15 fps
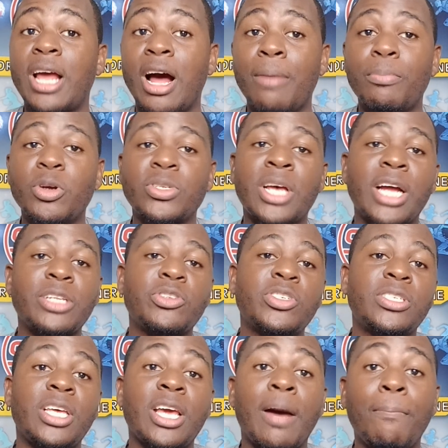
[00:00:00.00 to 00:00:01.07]
Ambrose had to
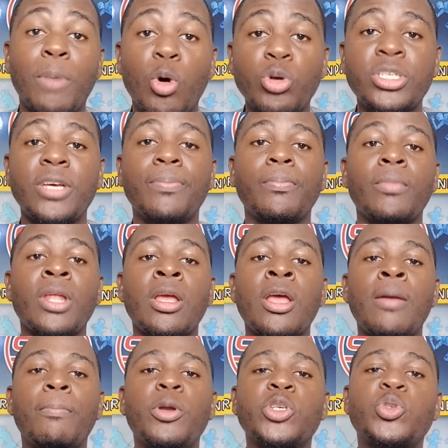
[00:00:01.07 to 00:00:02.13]
say about him.
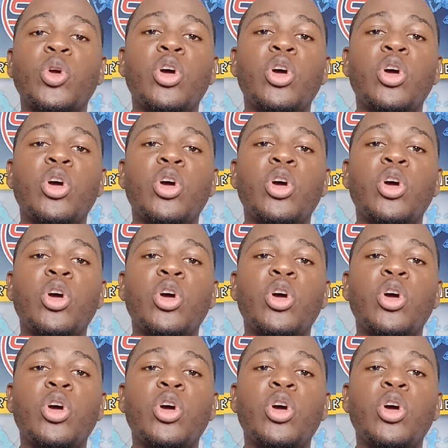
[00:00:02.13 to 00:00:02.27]
Plus,